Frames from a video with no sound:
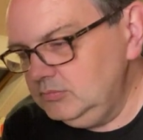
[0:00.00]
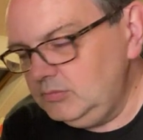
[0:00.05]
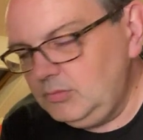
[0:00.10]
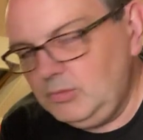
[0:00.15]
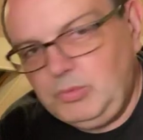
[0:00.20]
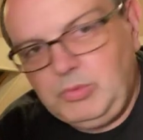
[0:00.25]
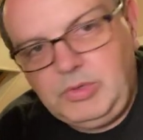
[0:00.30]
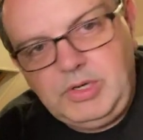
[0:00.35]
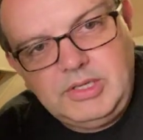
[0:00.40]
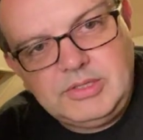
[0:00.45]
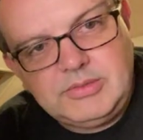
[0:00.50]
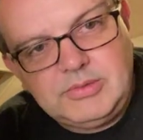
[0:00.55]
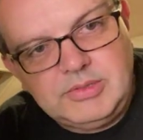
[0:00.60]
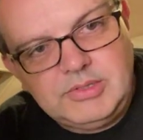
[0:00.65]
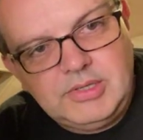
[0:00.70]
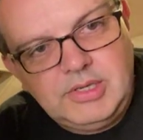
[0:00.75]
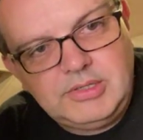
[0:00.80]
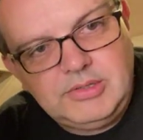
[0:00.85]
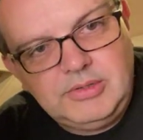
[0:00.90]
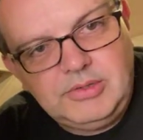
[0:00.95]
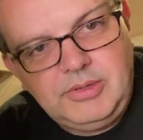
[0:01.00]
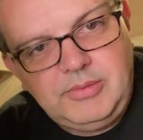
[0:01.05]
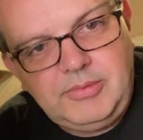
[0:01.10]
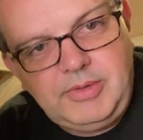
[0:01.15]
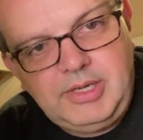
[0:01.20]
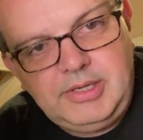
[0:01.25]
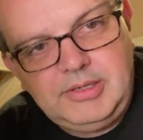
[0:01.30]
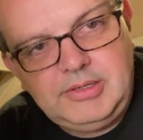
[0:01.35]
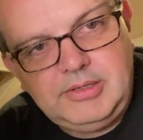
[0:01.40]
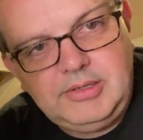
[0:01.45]
What else was I talking
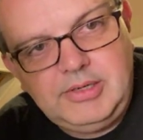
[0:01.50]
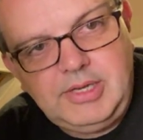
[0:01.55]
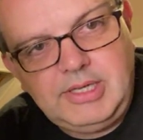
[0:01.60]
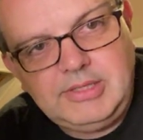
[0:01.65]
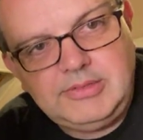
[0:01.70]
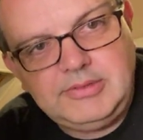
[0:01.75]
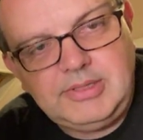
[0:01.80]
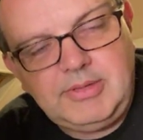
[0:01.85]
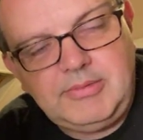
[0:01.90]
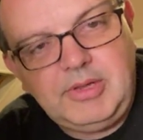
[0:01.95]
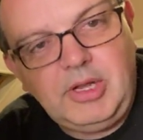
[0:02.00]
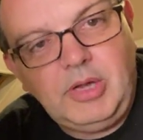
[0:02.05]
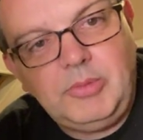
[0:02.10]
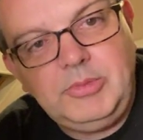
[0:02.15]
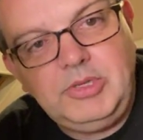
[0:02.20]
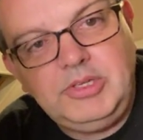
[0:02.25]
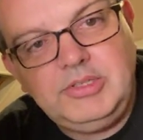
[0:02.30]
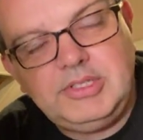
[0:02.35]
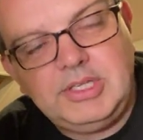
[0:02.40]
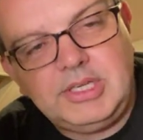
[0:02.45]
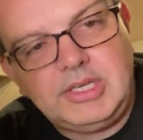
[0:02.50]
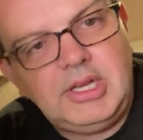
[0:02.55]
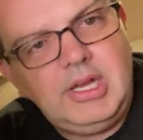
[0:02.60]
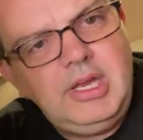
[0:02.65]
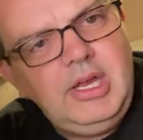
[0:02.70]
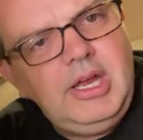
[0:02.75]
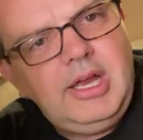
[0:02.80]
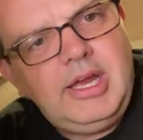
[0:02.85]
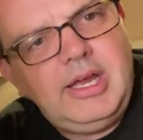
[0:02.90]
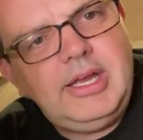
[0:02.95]
about? Answering something? Oh, music.
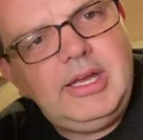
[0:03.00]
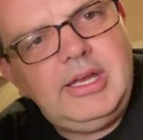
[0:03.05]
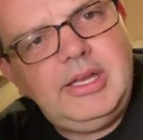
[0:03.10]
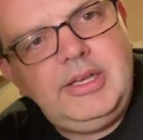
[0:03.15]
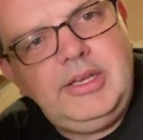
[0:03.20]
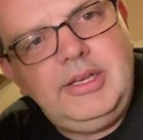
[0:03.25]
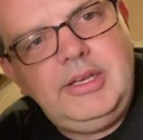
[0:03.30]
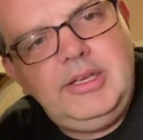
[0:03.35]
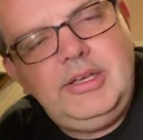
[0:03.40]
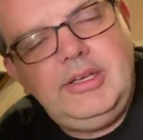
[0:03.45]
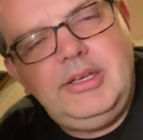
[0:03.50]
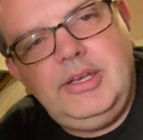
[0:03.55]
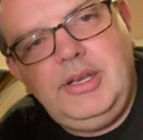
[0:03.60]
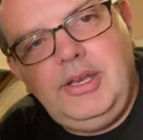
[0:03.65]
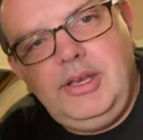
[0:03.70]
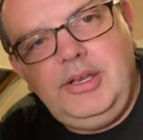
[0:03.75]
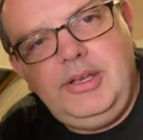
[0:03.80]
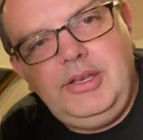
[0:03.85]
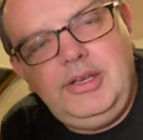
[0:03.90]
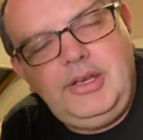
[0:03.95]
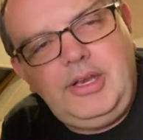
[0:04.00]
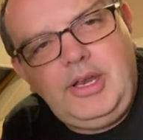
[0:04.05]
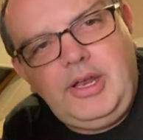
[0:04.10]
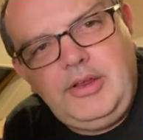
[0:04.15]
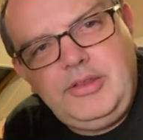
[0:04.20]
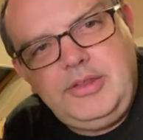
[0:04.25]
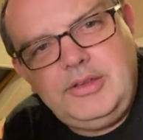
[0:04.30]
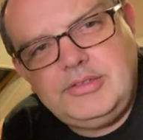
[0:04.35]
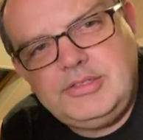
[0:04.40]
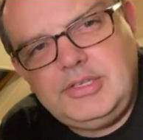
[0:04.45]
No,
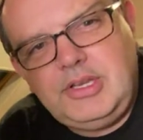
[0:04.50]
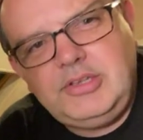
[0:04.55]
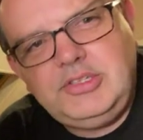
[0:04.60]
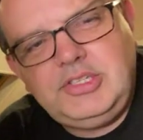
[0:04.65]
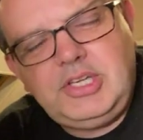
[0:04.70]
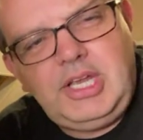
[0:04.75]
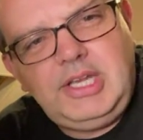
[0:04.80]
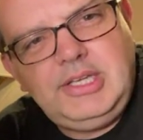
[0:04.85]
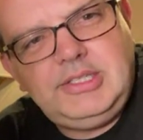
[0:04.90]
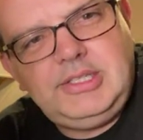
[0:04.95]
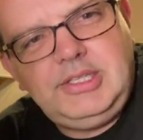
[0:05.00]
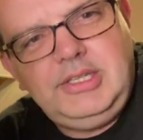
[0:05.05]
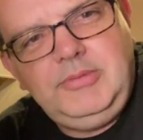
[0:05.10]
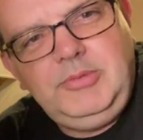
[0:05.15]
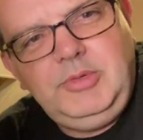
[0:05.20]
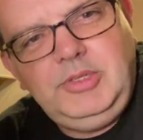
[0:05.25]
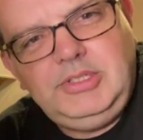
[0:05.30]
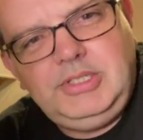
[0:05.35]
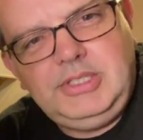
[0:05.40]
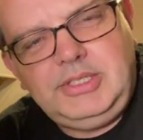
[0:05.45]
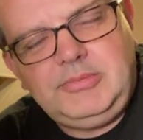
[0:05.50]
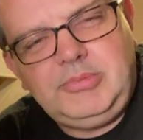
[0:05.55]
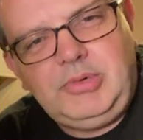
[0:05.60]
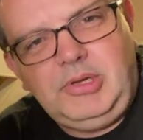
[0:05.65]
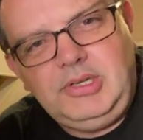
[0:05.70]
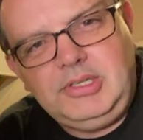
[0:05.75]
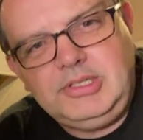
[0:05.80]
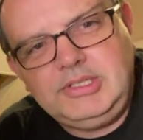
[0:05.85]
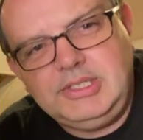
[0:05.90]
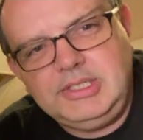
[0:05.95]
there's no change to the music
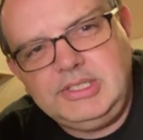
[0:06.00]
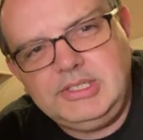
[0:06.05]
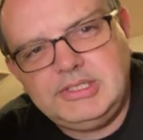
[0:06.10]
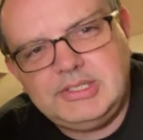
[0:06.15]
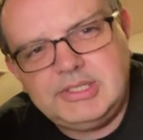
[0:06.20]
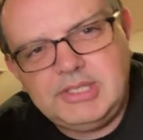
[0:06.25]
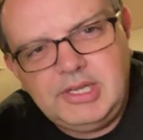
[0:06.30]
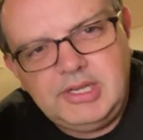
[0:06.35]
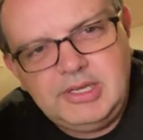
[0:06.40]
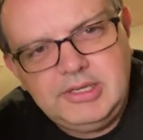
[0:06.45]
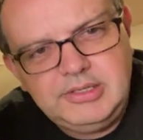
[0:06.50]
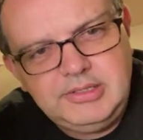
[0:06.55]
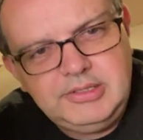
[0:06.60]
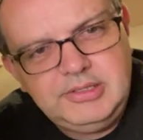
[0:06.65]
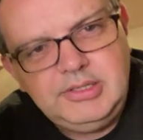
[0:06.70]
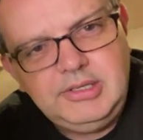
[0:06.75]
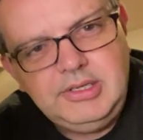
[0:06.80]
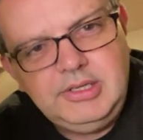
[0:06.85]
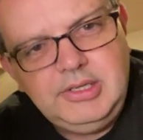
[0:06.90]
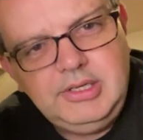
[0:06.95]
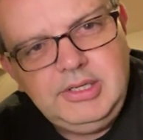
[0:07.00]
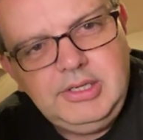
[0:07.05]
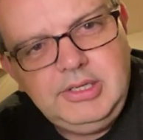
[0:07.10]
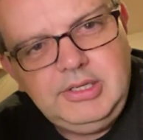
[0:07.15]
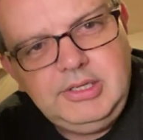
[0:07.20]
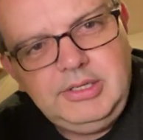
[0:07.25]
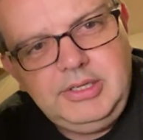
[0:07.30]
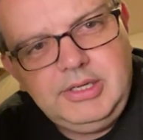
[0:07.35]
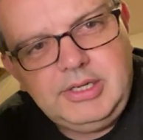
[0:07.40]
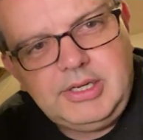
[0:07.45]
policy, so
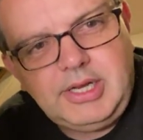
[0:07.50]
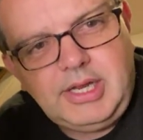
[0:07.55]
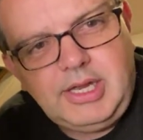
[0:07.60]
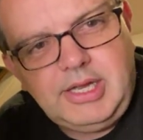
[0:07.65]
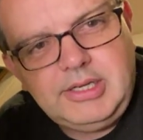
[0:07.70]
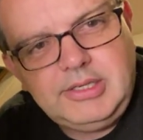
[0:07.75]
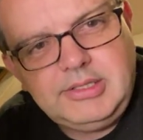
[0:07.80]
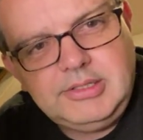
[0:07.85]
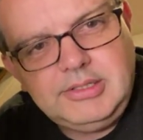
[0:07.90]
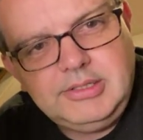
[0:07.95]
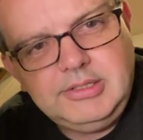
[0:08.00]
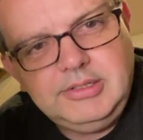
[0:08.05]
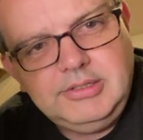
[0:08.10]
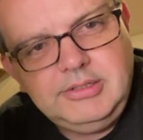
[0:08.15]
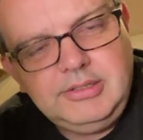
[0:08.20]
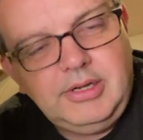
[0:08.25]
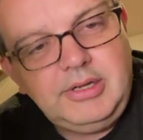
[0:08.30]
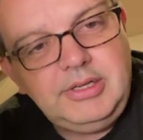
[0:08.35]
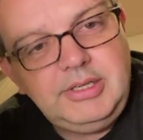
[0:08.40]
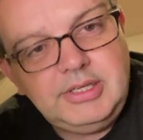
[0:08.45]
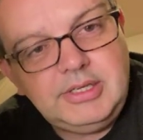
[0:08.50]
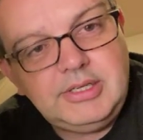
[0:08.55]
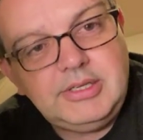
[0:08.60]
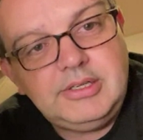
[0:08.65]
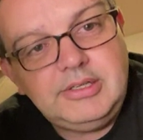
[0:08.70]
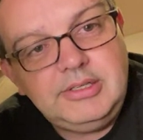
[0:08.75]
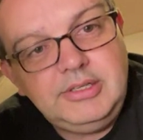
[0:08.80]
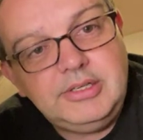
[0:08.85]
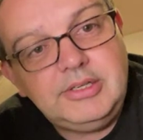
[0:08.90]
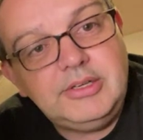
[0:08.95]
you can't do. Oh, you
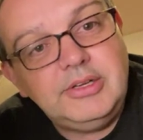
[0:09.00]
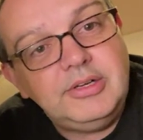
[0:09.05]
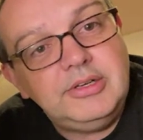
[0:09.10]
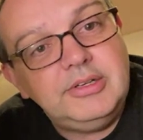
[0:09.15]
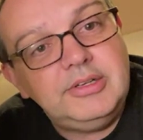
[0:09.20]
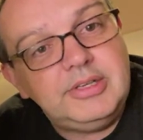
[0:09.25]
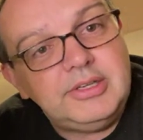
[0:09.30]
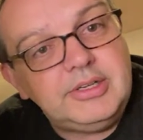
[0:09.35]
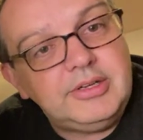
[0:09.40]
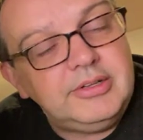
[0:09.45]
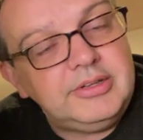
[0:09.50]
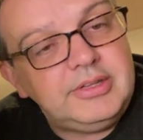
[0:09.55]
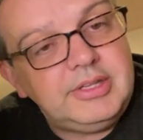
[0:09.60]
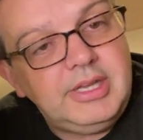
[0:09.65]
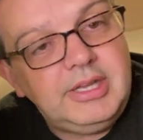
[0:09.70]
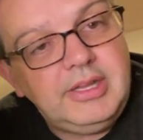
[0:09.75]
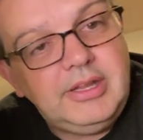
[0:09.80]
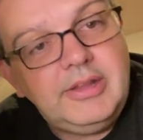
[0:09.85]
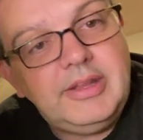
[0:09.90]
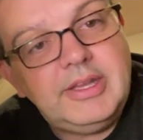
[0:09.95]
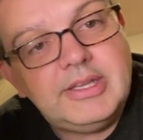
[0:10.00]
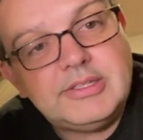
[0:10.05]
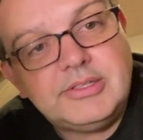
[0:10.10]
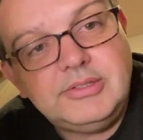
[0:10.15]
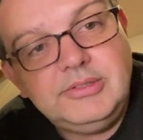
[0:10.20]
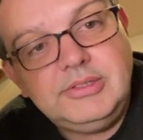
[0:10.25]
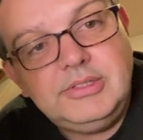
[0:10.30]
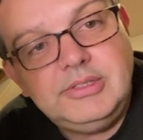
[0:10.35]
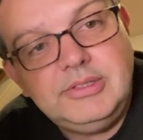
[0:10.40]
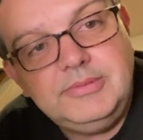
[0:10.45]
Google and got there. Oh, that's
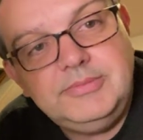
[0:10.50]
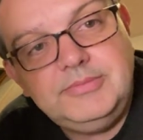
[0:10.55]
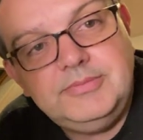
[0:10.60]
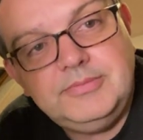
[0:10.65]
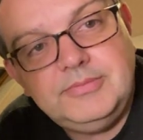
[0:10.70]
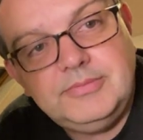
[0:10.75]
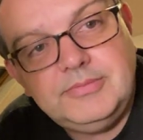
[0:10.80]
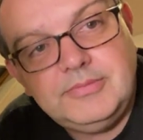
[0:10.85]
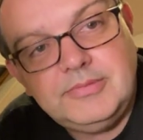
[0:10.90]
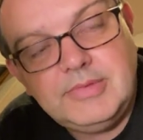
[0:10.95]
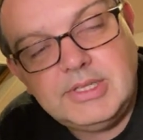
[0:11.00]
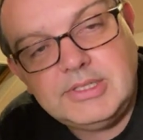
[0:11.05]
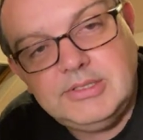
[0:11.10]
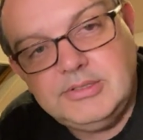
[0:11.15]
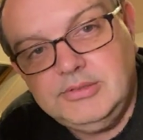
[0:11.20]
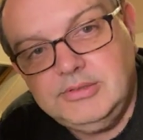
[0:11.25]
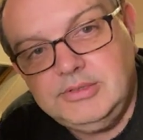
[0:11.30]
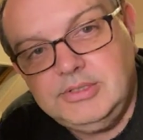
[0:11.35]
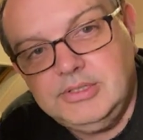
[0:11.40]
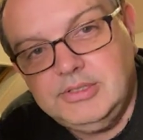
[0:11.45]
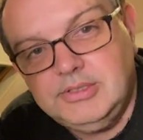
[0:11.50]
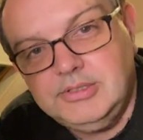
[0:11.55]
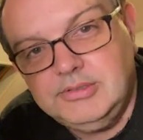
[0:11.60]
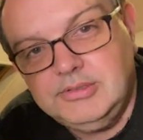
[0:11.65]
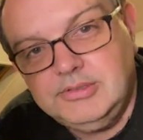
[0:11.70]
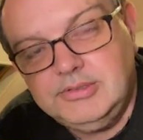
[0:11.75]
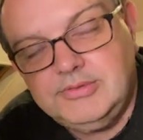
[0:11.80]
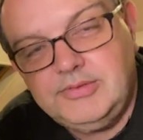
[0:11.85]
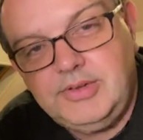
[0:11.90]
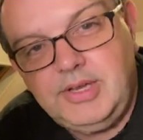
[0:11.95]
good. That's good.
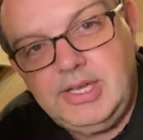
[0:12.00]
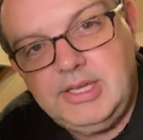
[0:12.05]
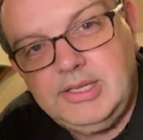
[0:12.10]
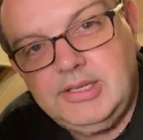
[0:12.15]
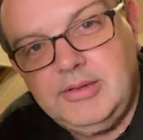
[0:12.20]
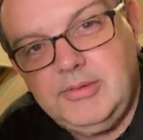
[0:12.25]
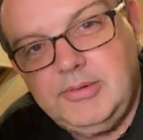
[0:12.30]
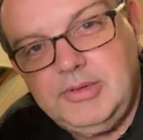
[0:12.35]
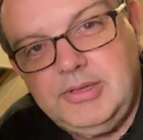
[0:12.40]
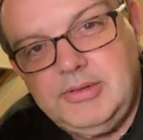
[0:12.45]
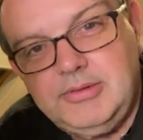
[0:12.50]
Google's found. I mean,